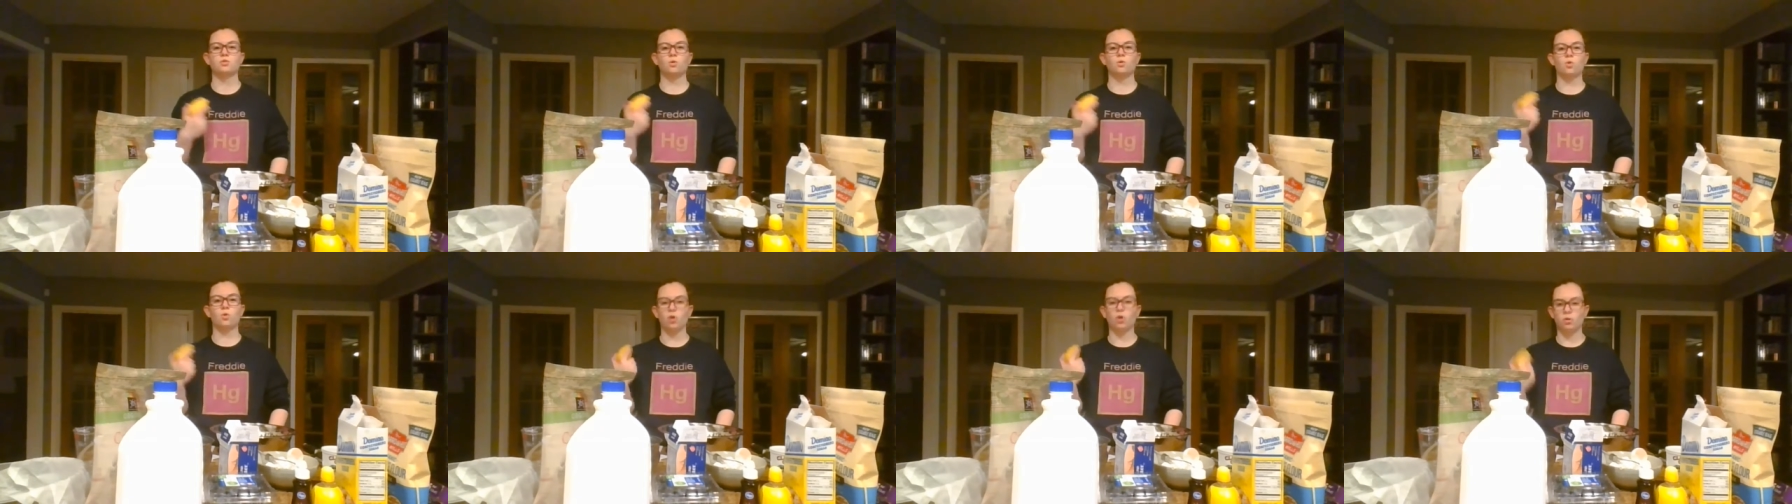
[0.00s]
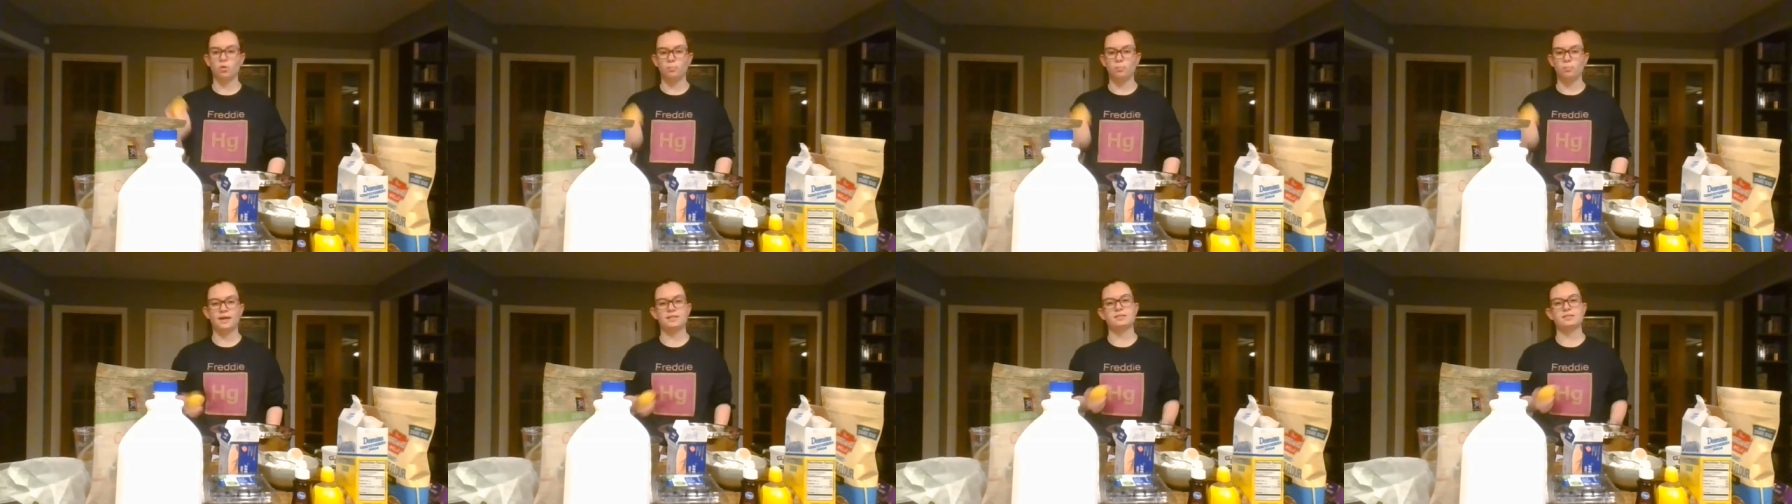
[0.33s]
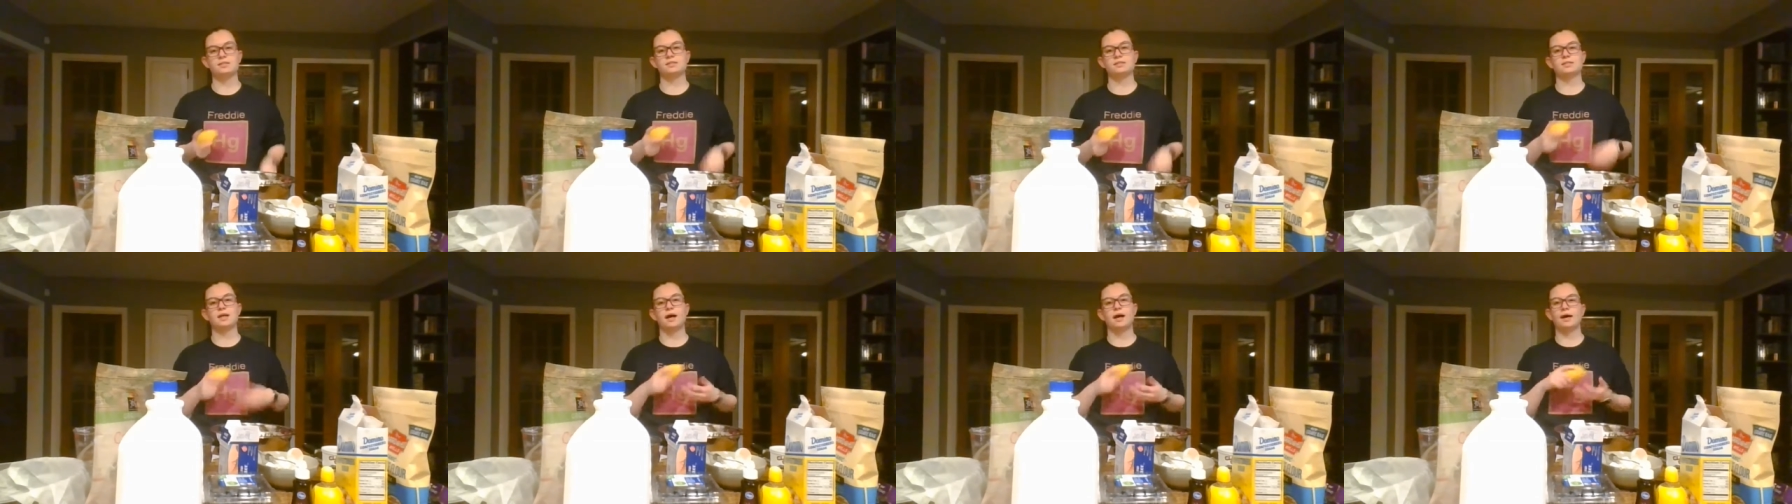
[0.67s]
or
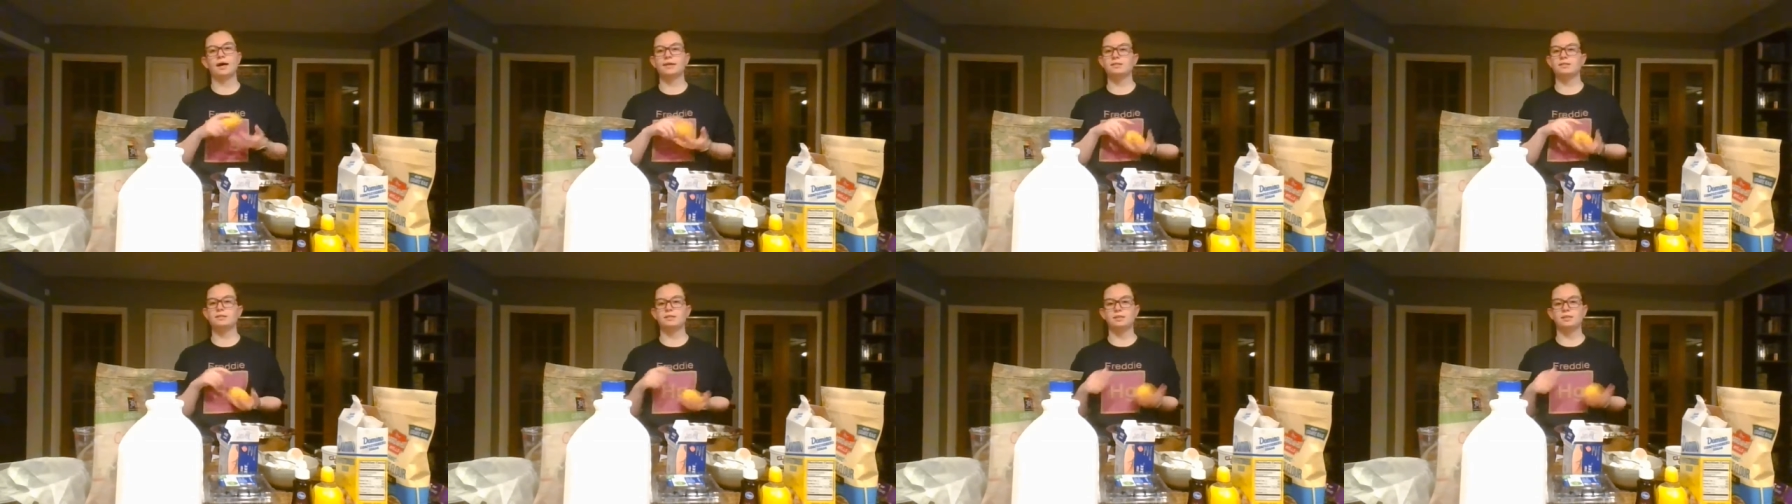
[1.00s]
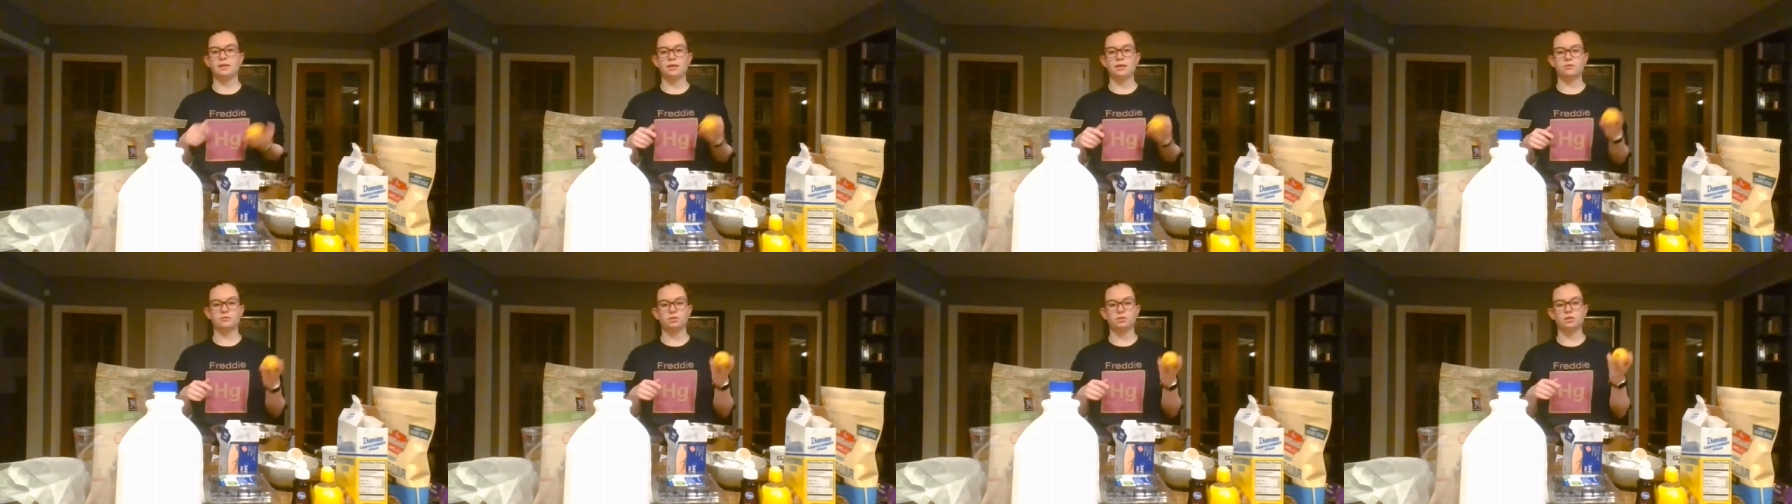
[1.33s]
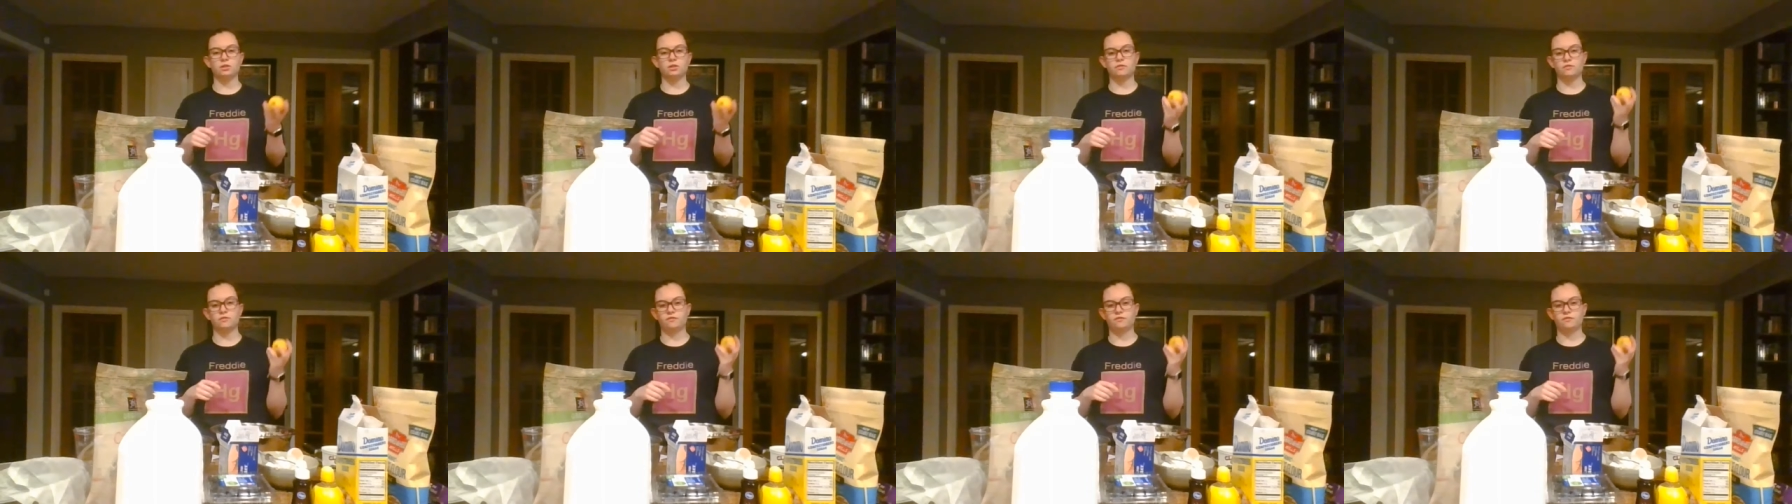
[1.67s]
pesticides to get
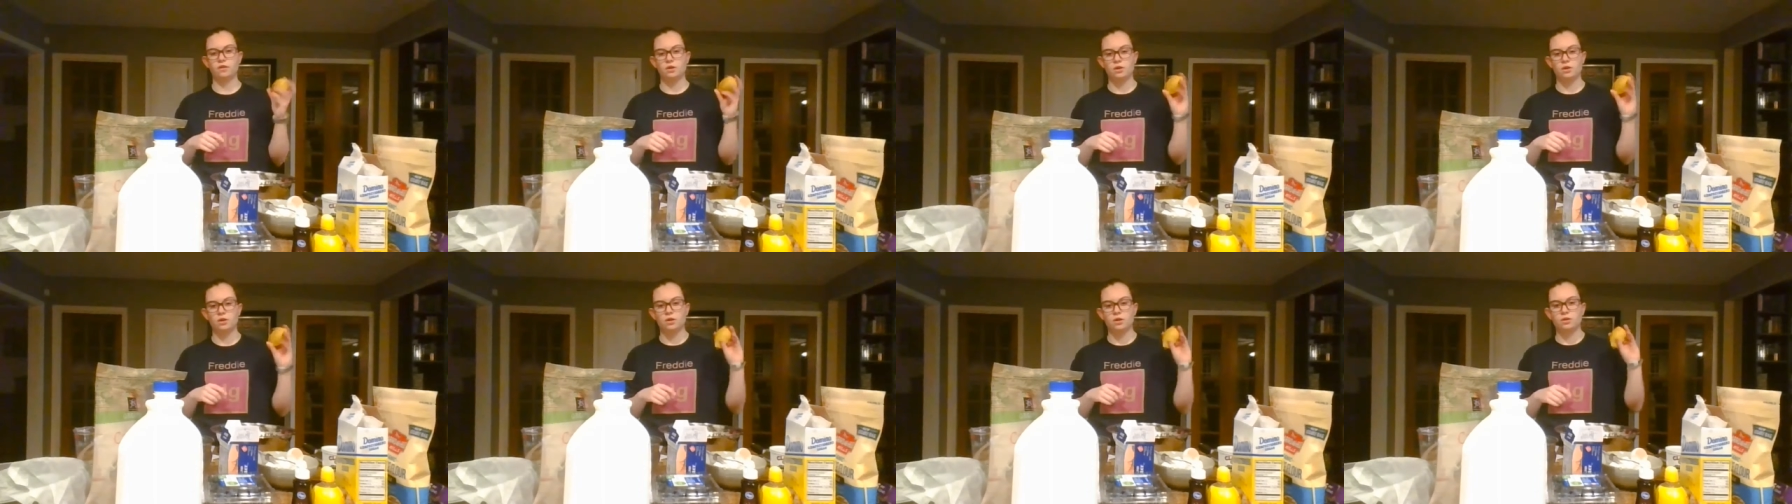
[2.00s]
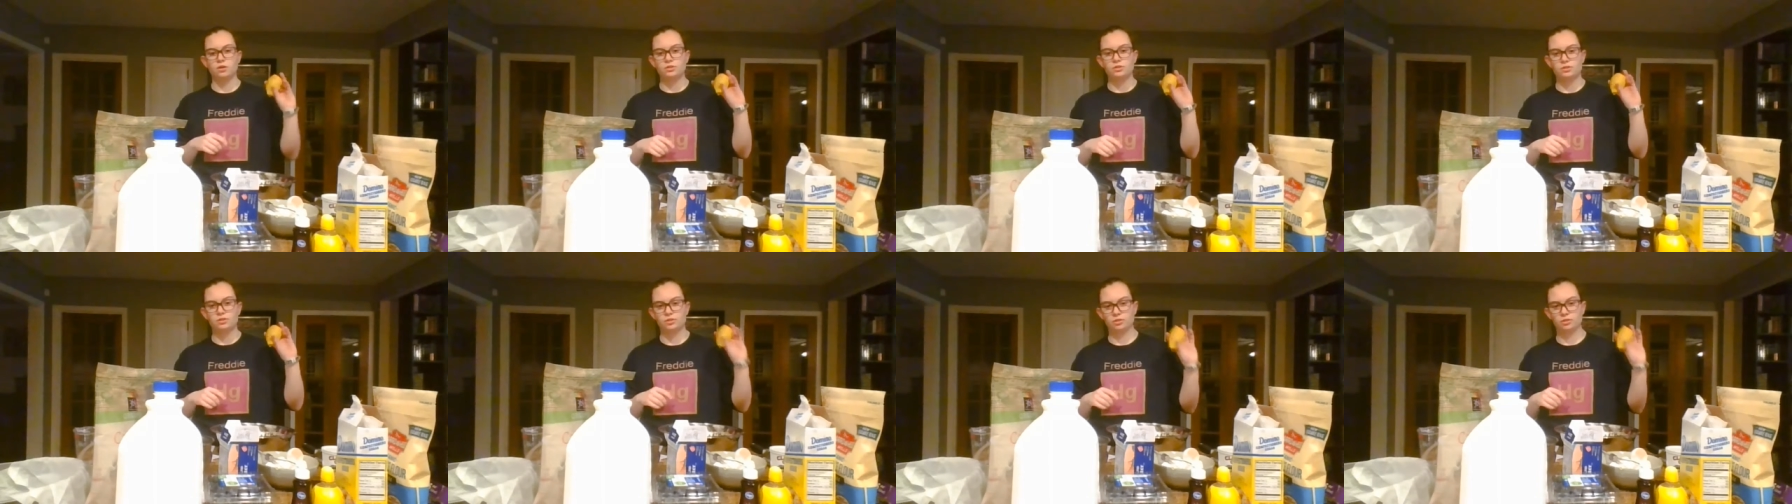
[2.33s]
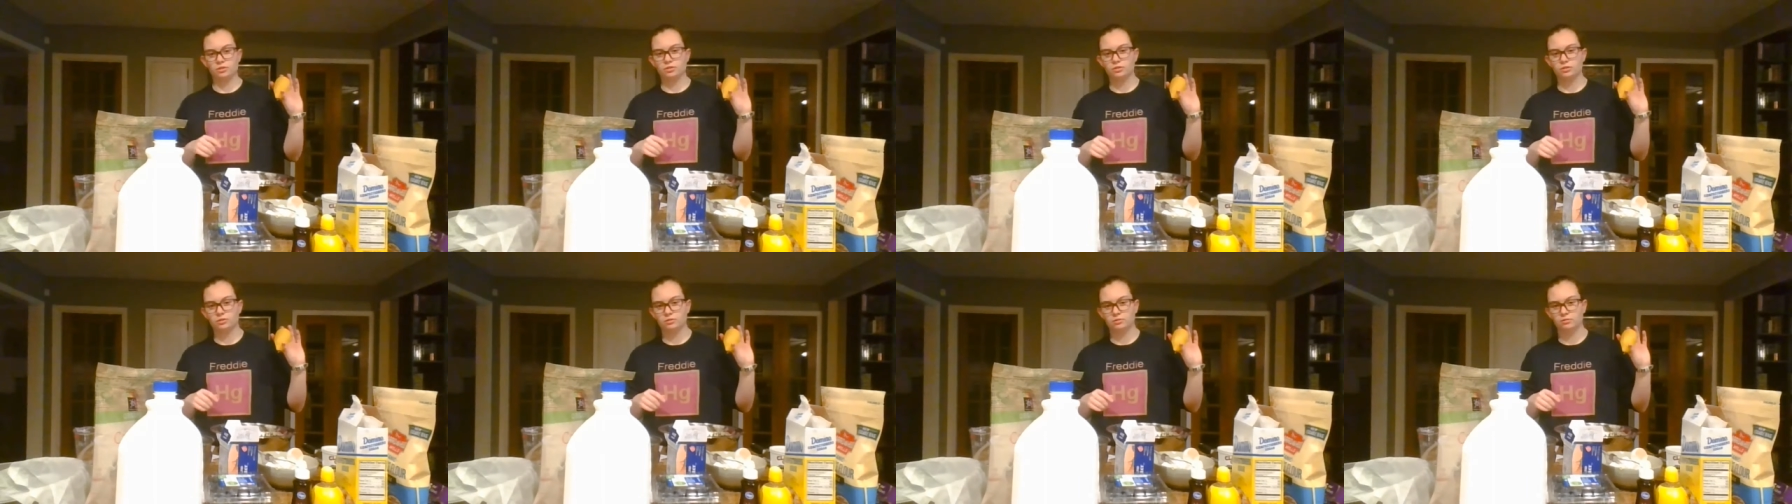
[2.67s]
rid of
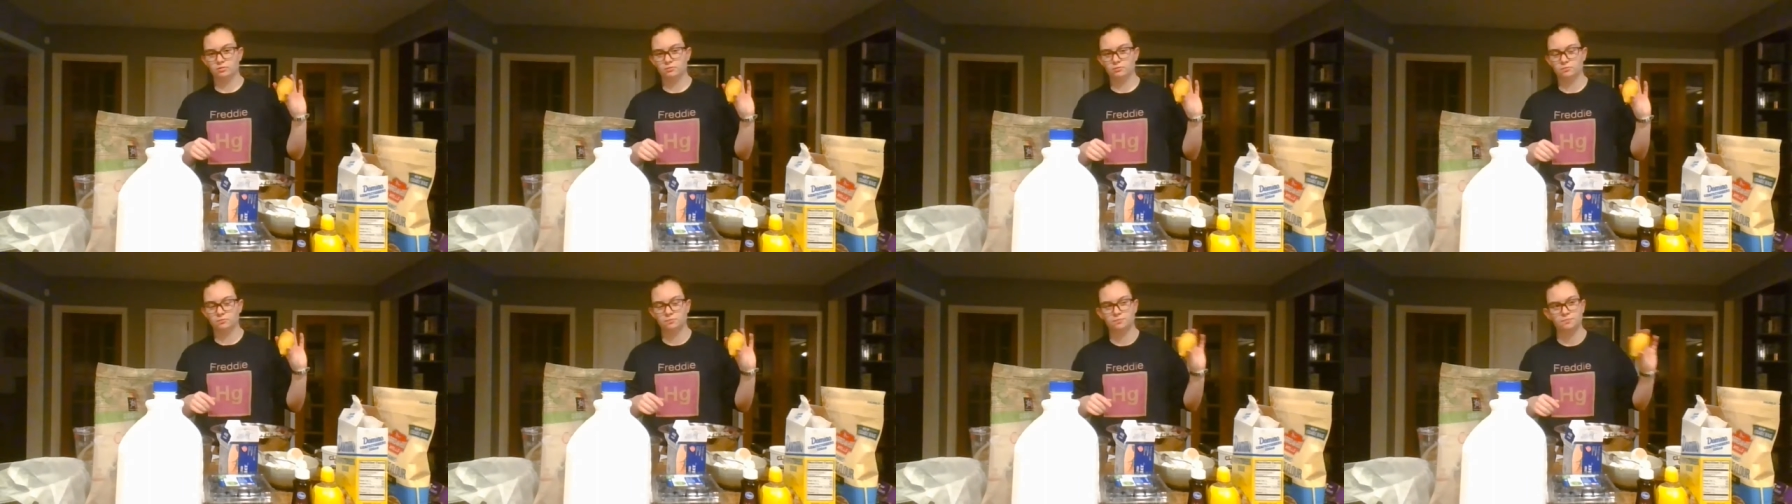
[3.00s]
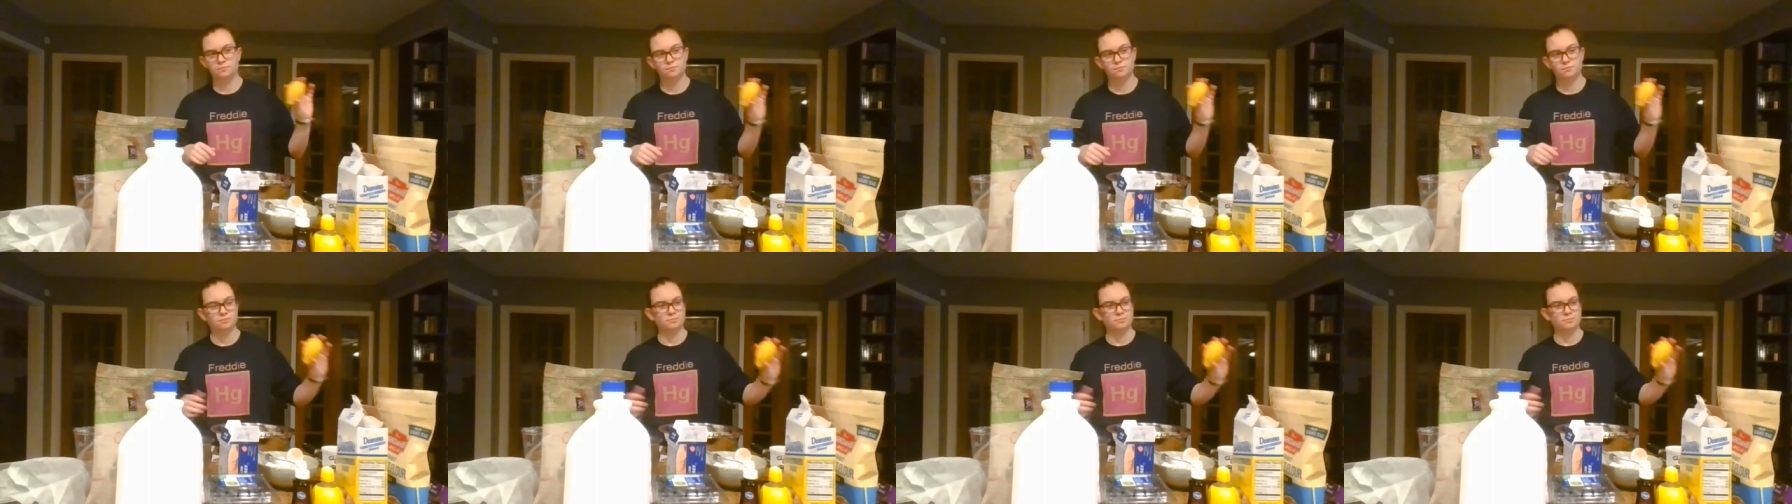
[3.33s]
certain